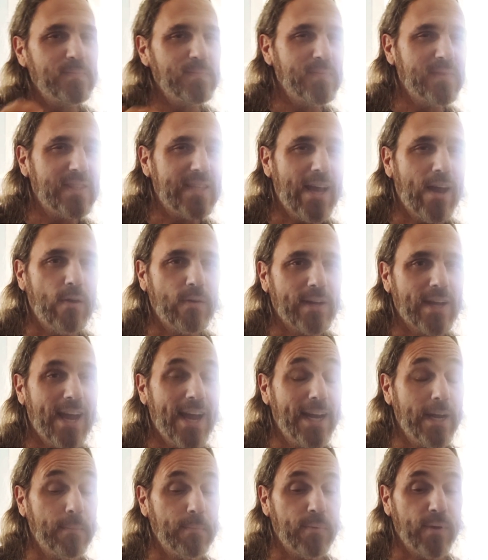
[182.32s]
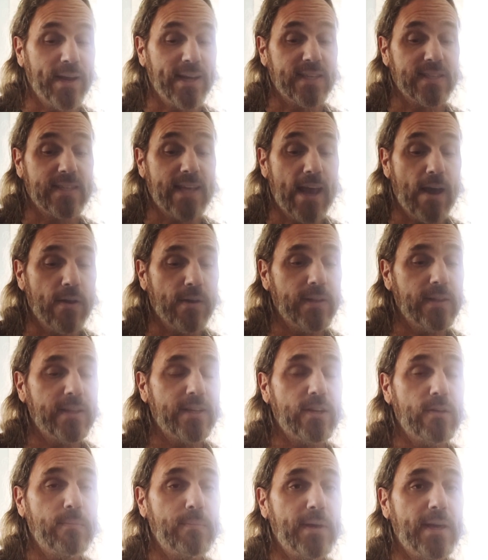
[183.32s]
sound kind of breaks down a
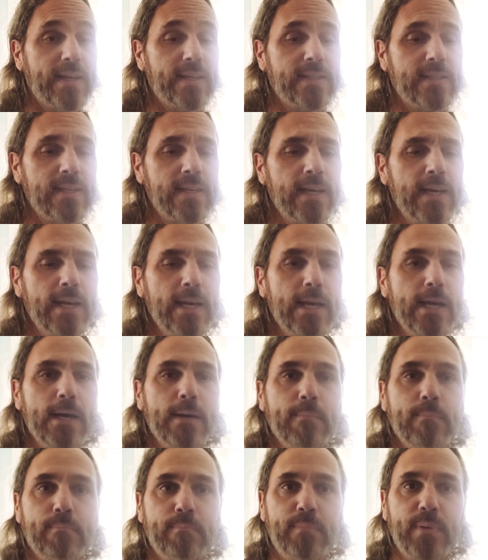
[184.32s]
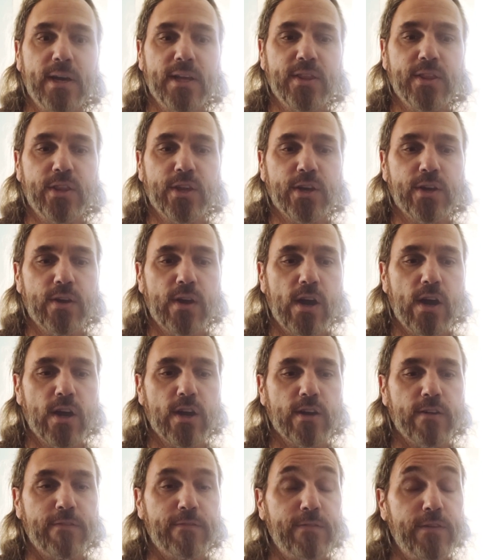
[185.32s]
little bit. But there
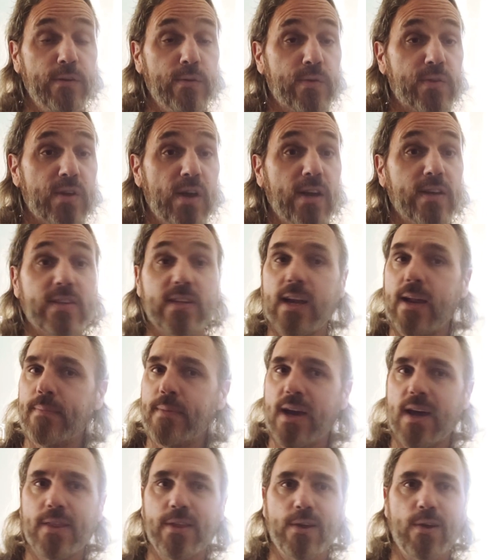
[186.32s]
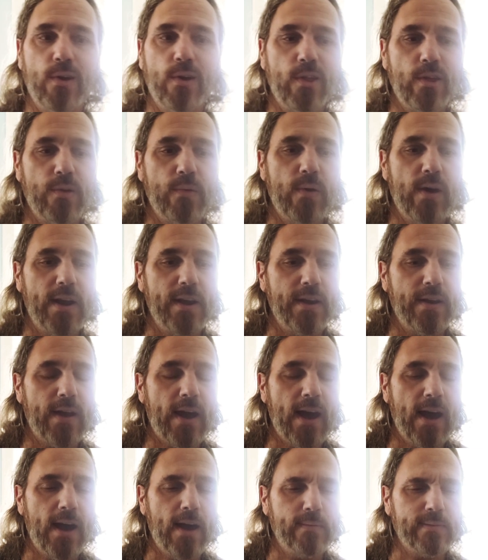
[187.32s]
are a few songs, and I'm not the only one.
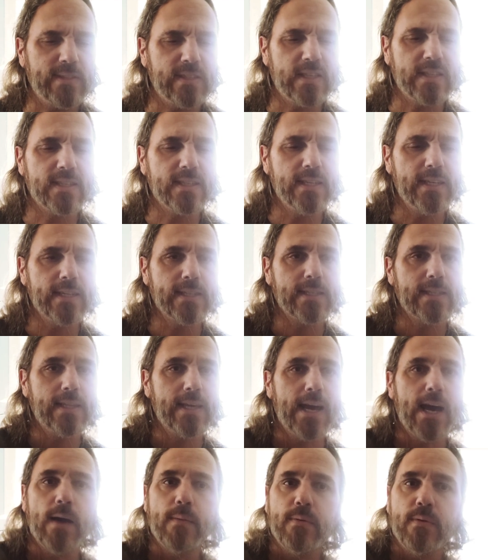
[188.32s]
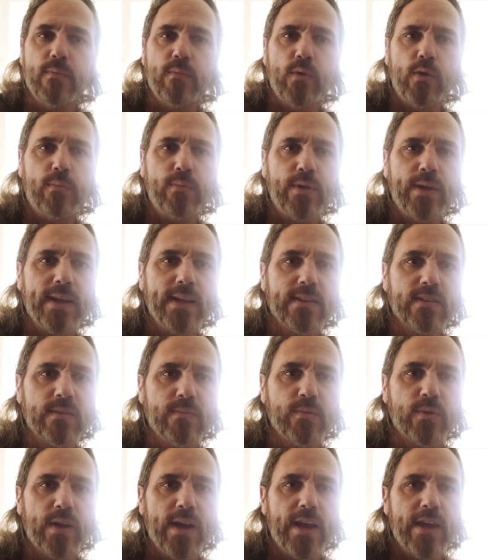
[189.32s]
Uh, I was listening to the album while playing
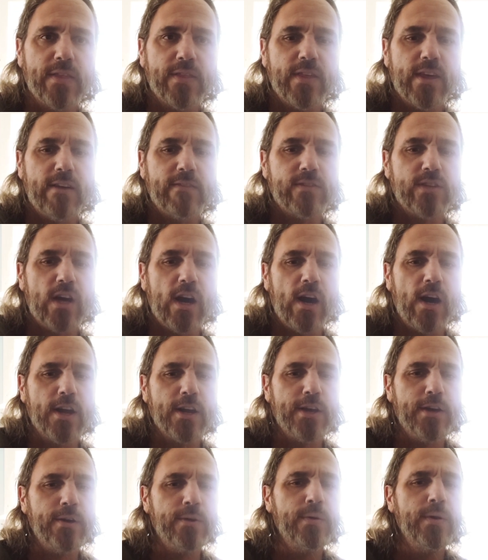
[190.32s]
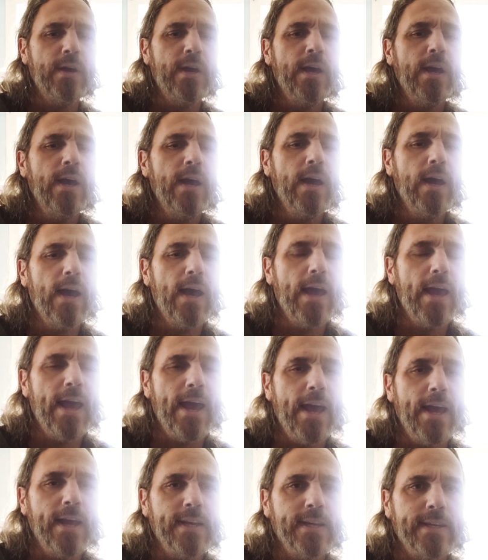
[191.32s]
some Grand Theft Auto,
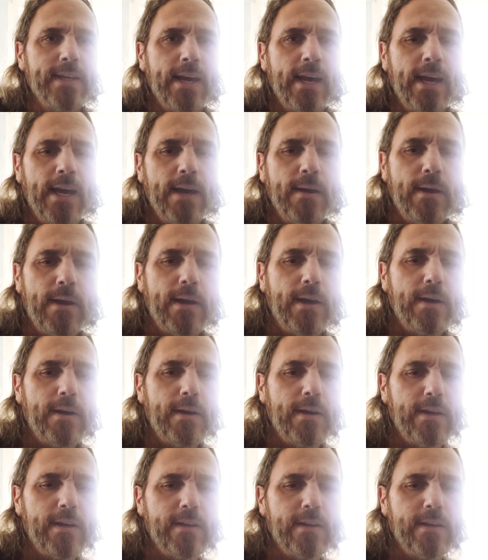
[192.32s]
and uh,